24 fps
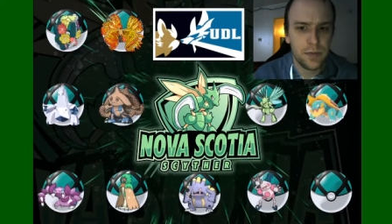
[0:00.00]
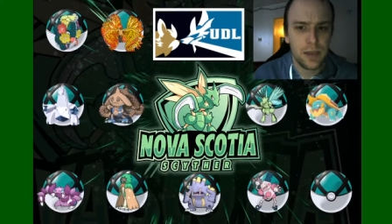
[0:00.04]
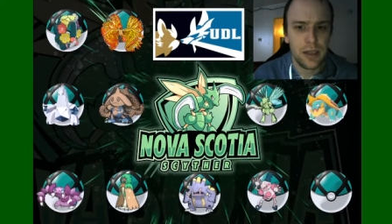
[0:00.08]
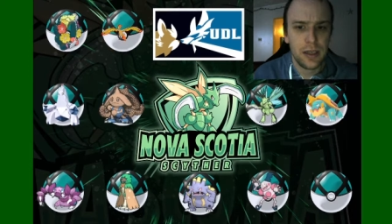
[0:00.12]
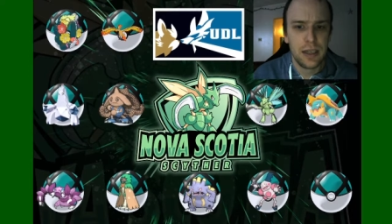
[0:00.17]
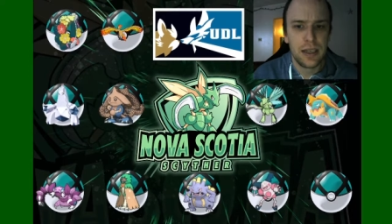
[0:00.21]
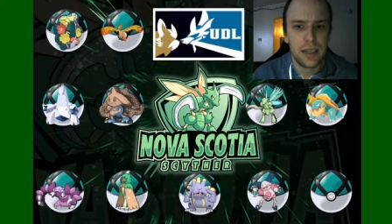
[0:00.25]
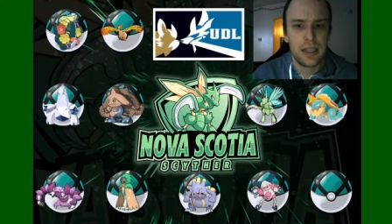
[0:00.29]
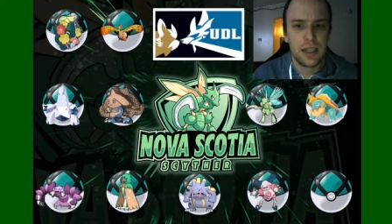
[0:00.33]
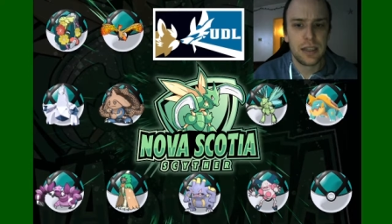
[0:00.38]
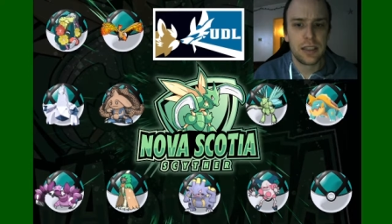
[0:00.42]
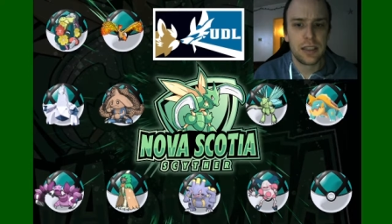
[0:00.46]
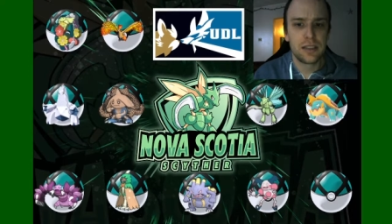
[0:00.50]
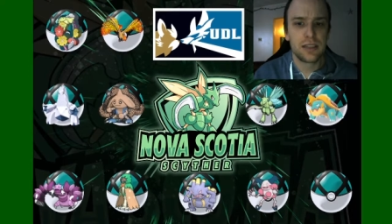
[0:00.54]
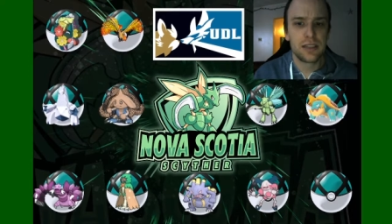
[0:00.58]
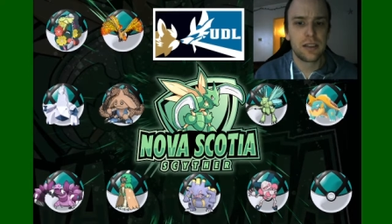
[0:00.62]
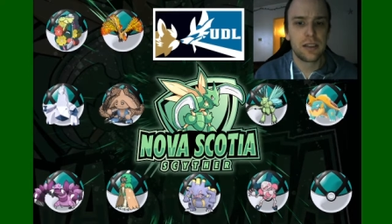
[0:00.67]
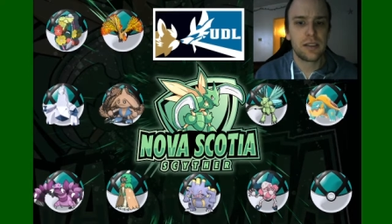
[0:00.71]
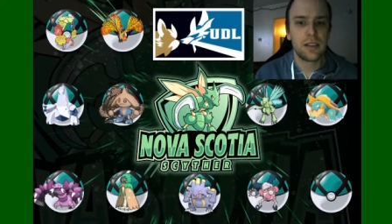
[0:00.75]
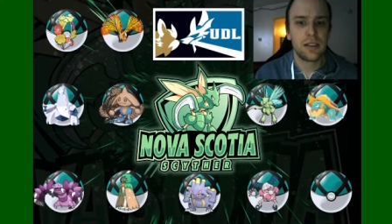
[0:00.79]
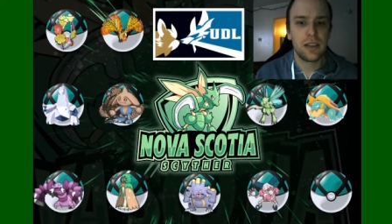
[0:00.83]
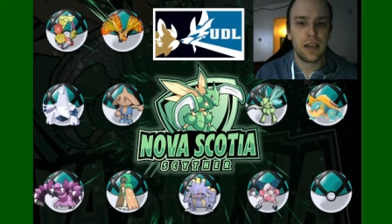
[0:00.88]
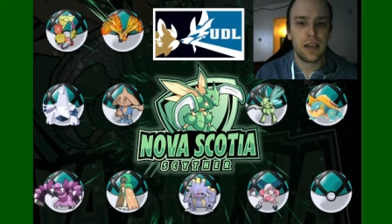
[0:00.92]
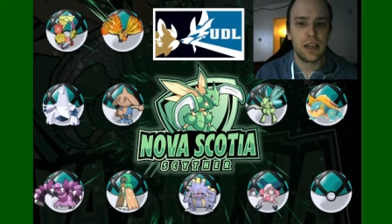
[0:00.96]
It
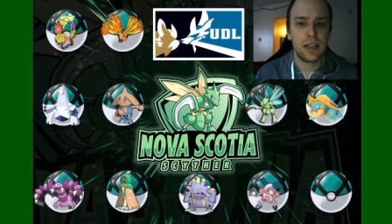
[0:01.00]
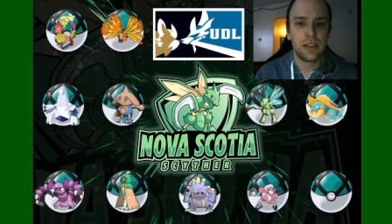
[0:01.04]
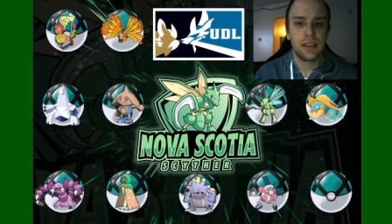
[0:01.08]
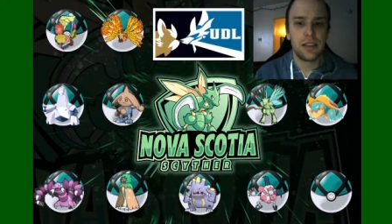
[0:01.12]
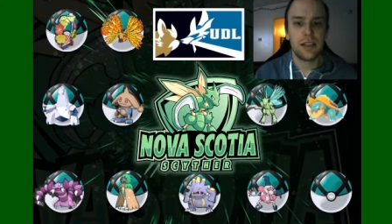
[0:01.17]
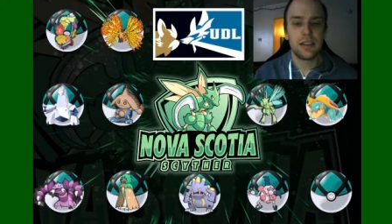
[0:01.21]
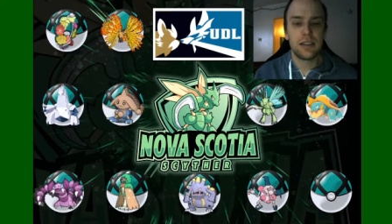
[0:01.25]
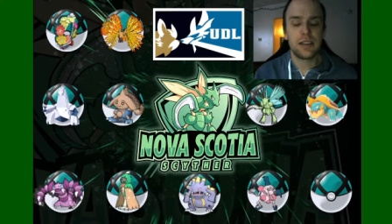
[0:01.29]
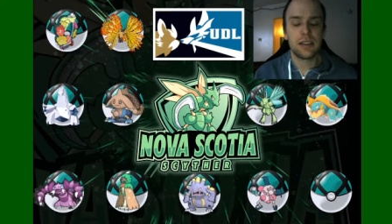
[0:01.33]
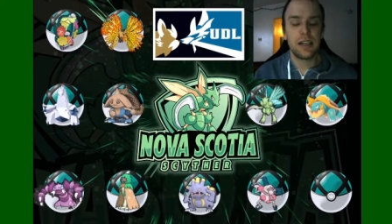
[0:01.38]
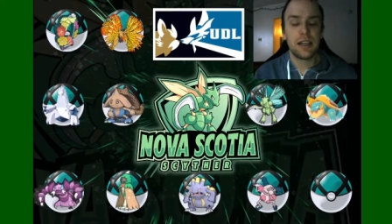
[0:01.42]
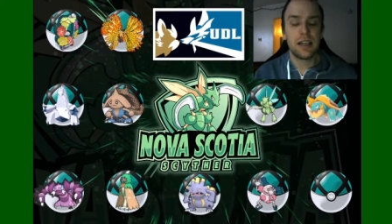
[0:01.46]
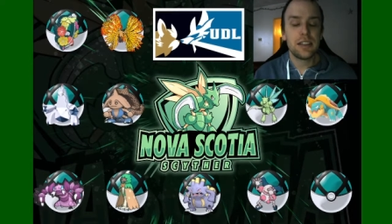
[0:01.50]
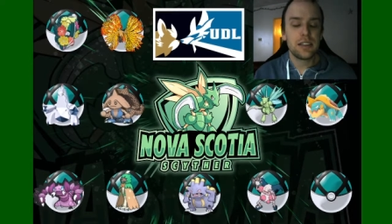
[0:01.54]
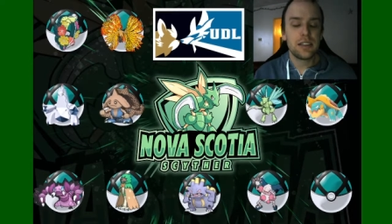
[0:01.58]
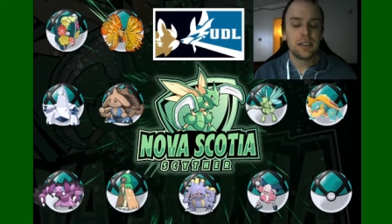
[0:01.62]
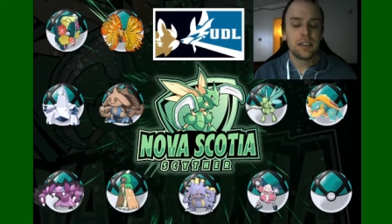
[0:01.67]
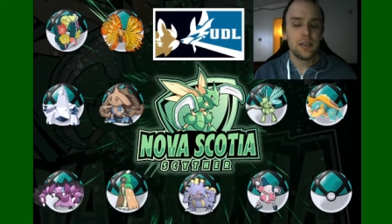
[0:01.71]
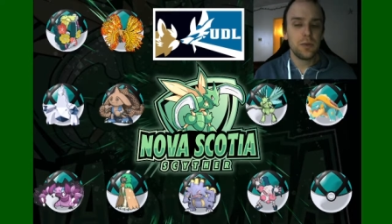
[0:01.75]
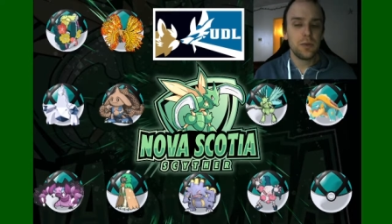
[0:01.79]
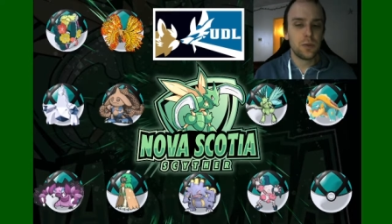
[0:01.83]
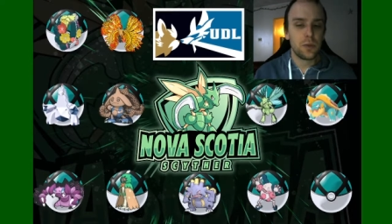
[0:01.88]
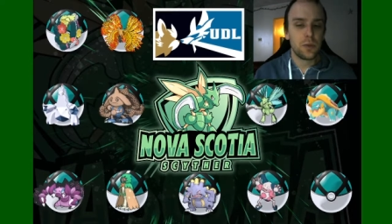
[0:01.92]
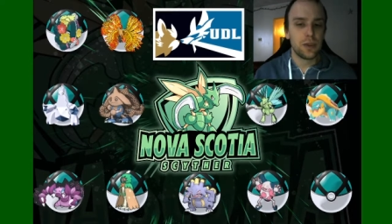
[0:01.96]
has
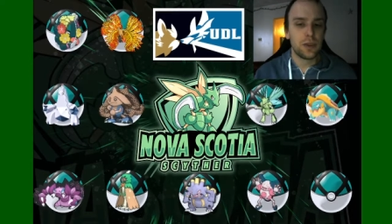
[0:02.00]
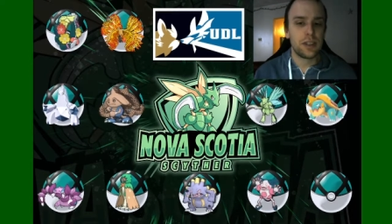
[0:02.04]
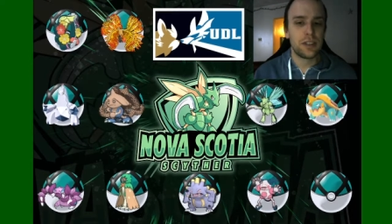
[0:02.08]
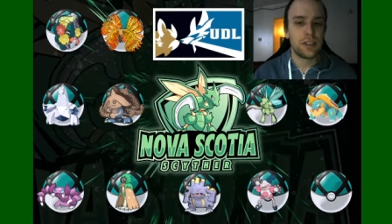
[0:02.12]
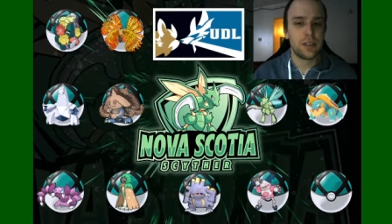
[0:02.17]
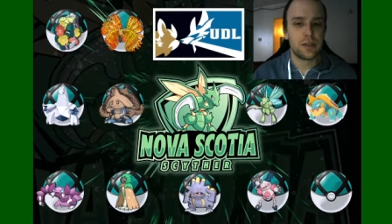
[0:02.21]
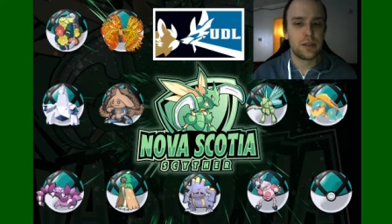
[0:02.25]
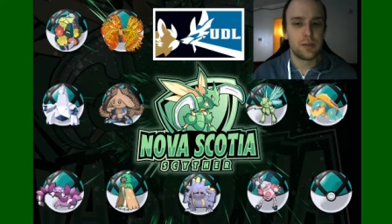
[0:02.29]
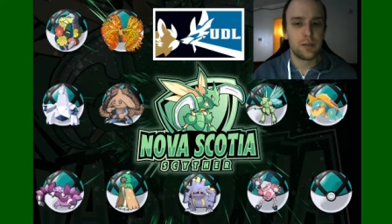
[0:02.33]
icy wind,